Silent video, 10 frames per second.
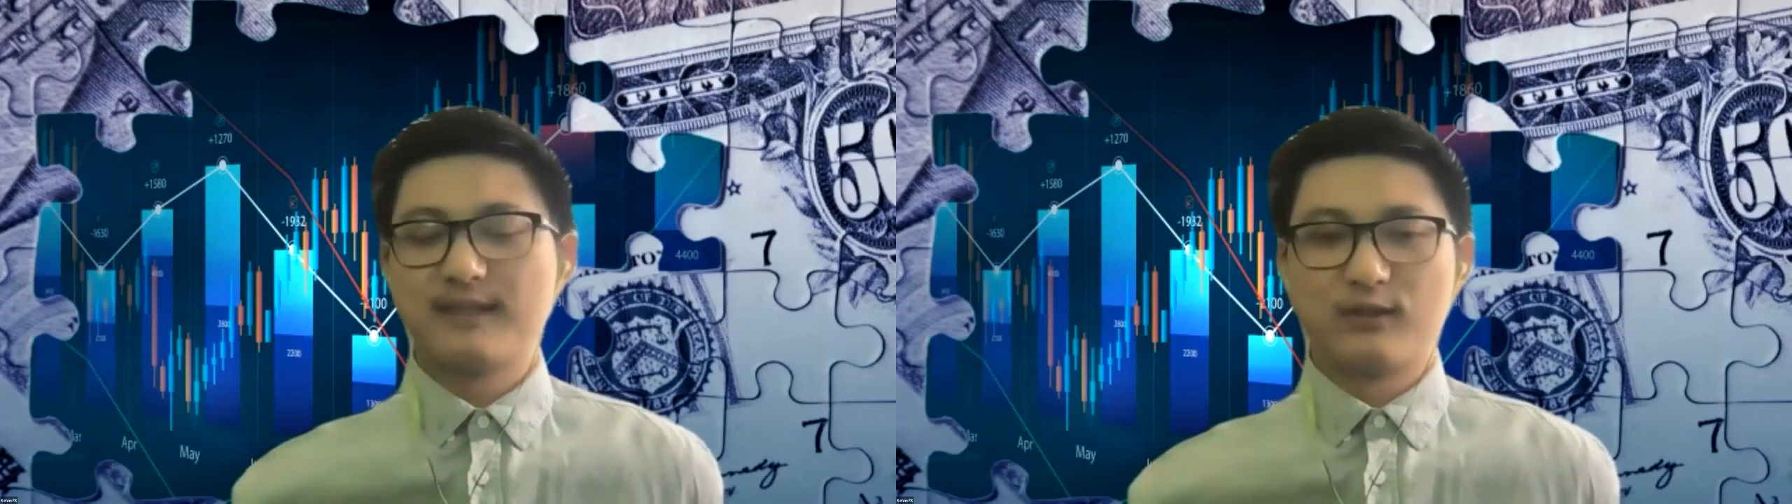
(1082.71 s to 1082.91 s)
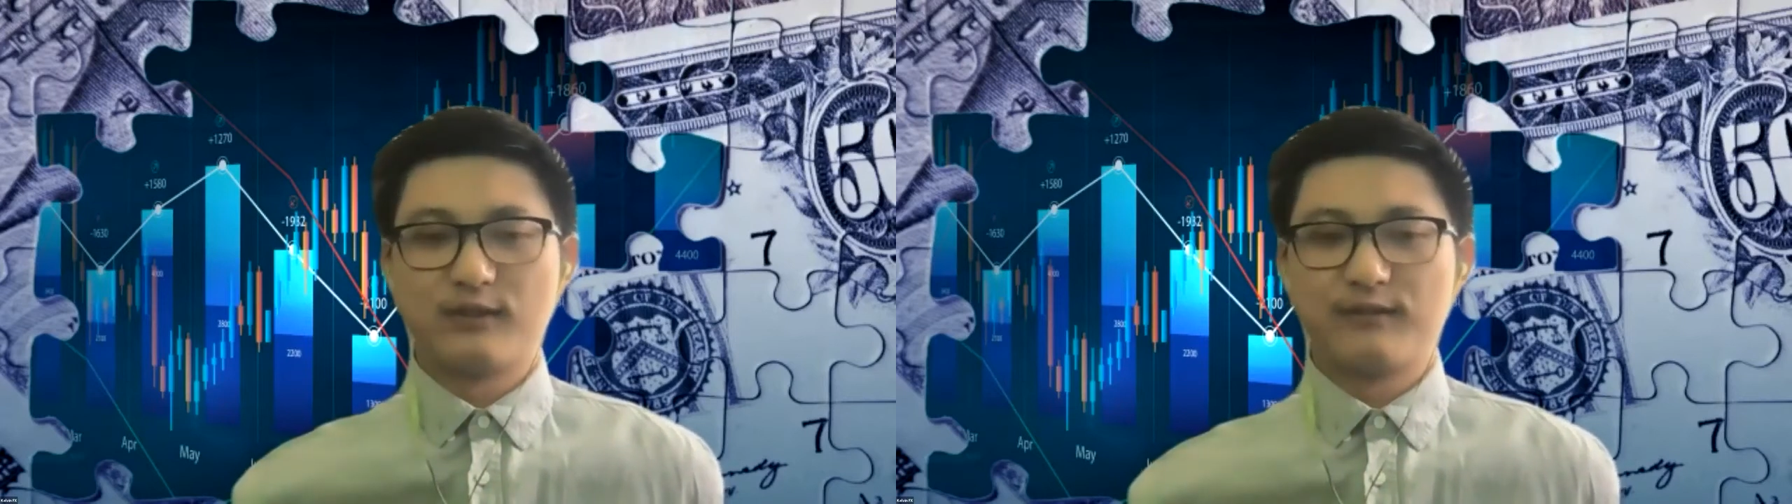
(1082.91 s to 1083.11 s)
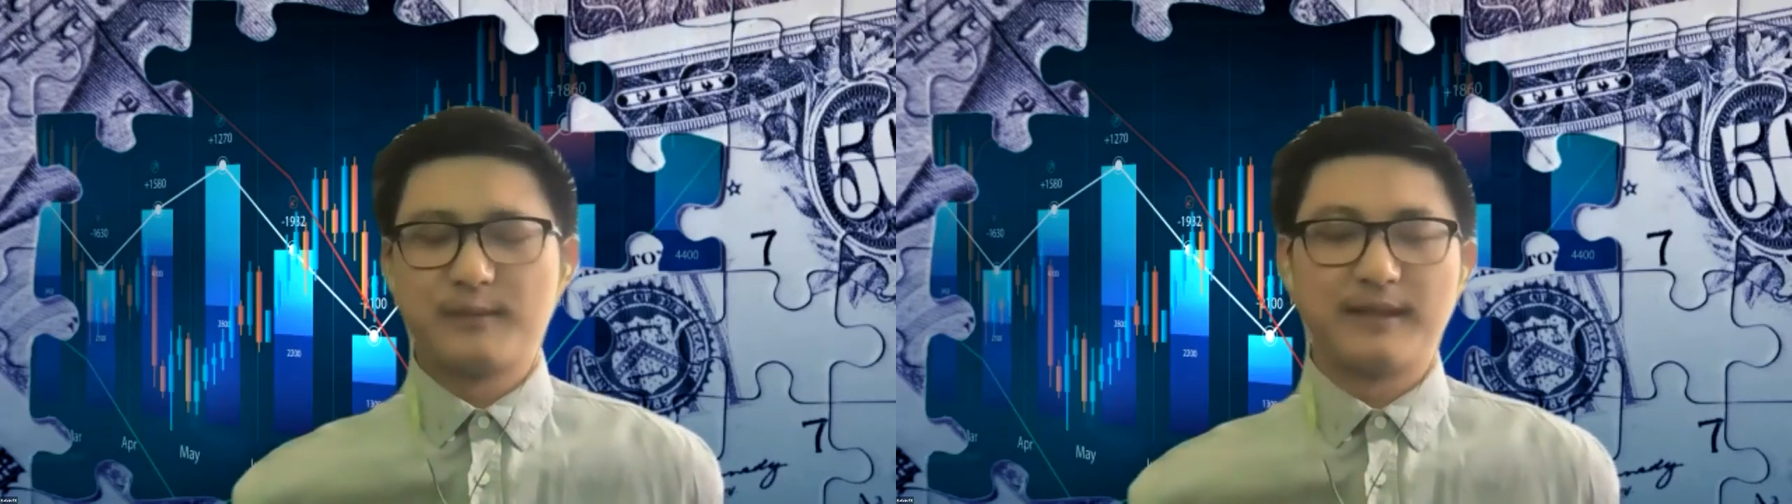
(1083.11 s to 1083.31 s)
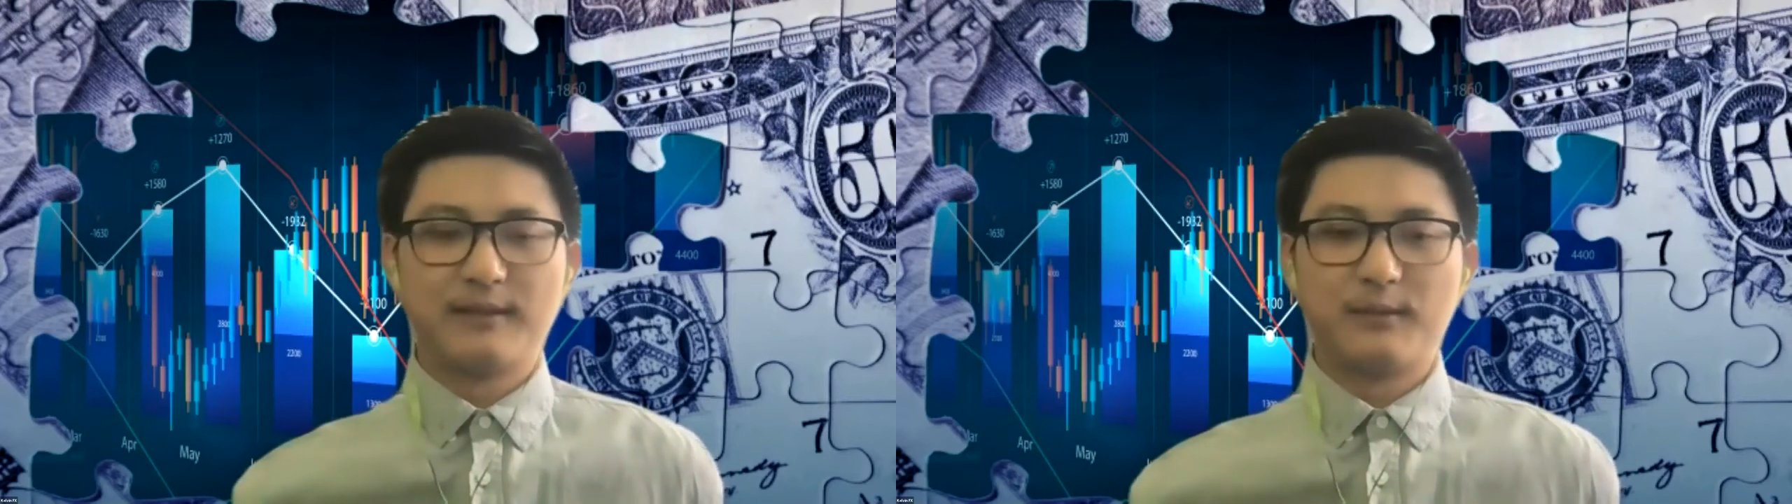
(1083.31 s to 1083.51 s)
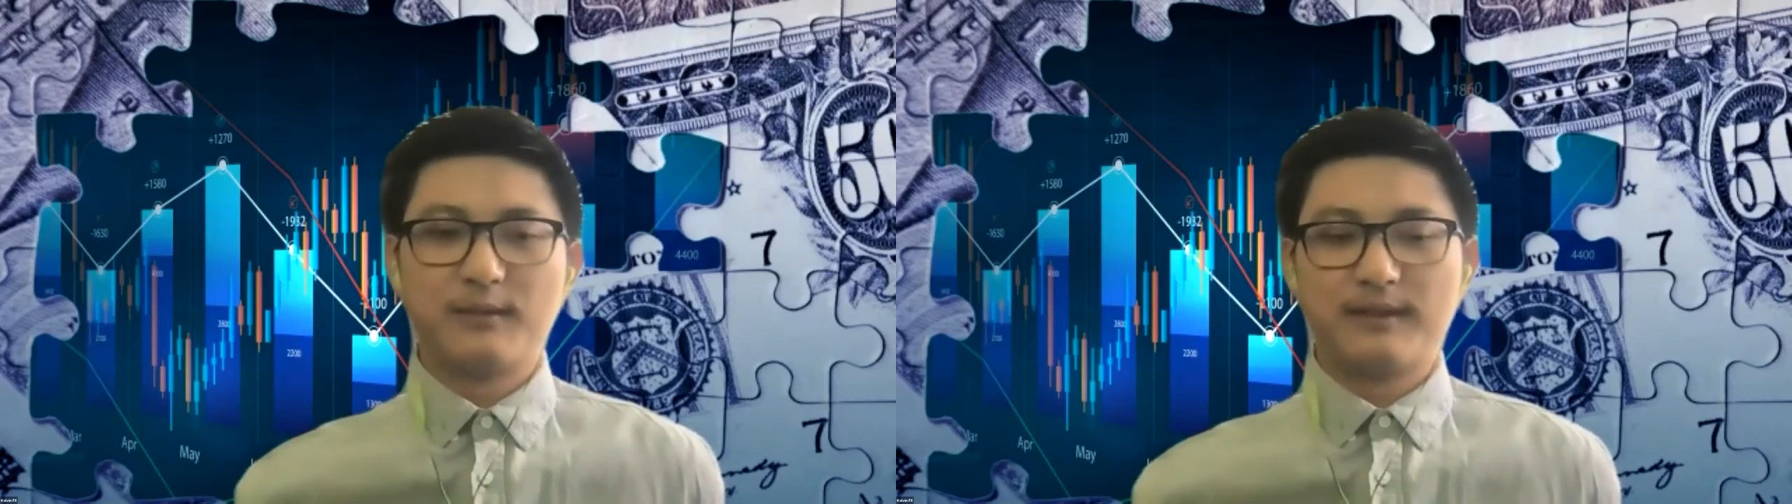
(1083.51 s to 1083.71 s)
I learned from it,
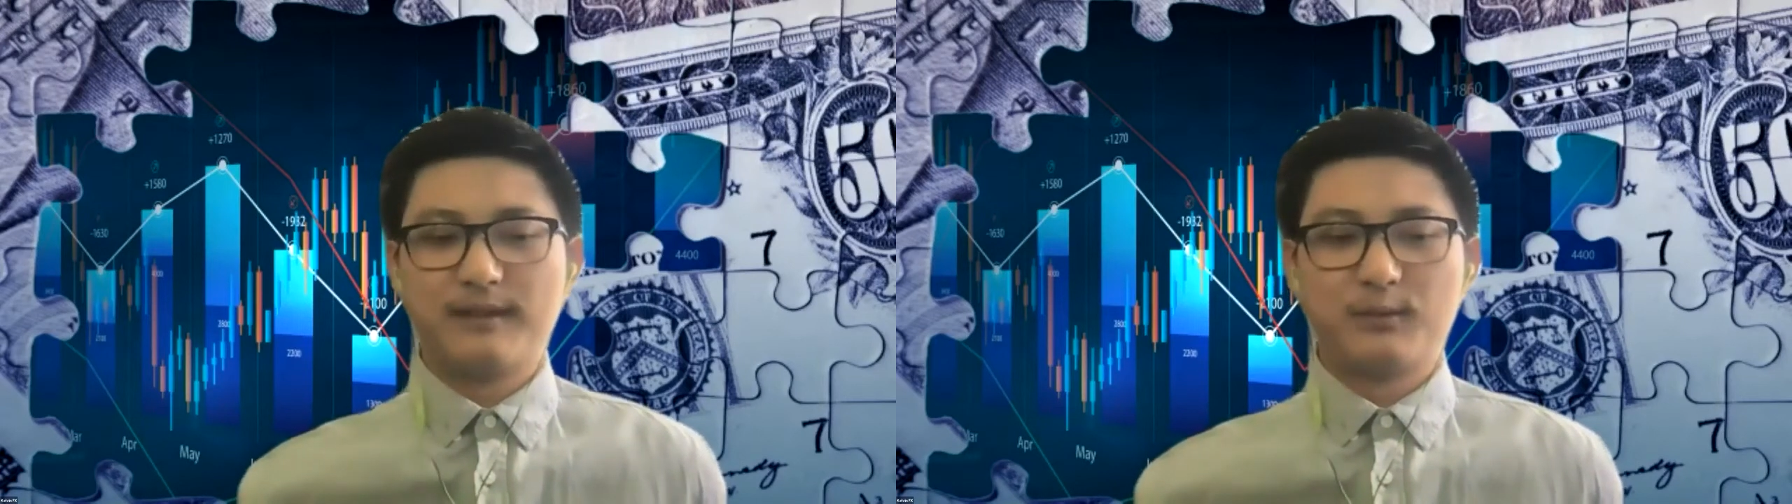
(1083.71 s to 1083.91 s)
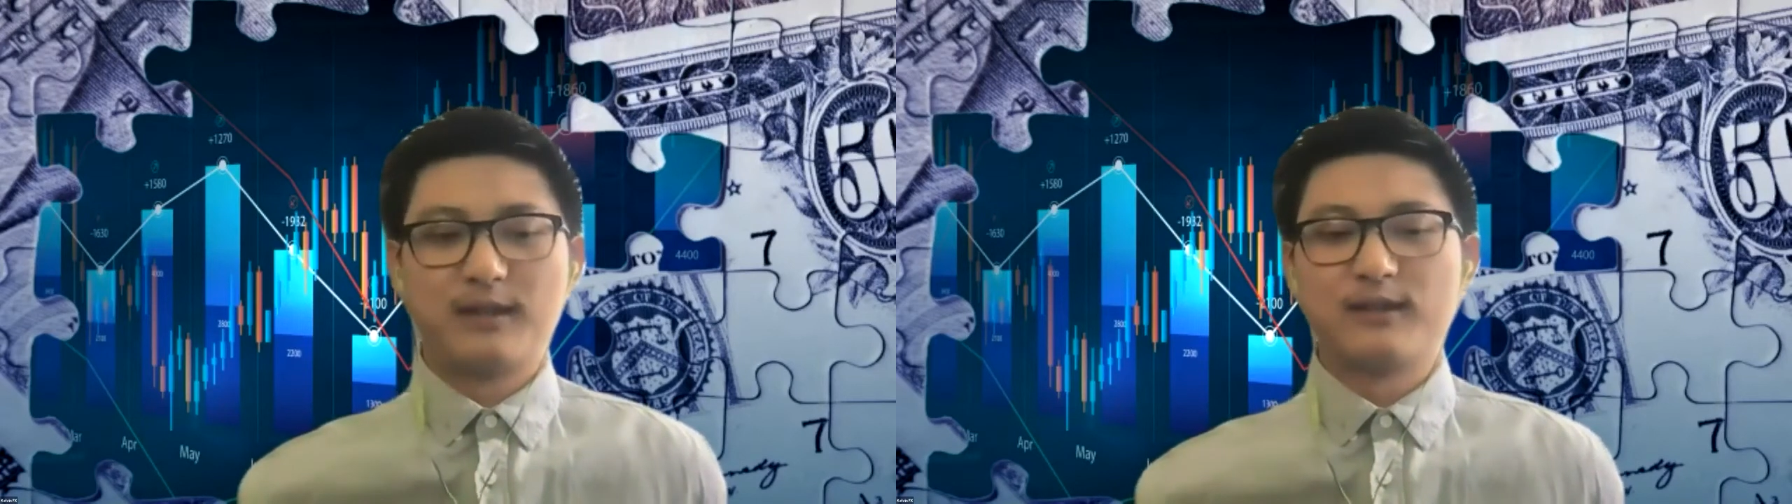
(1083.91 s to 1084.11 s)
and what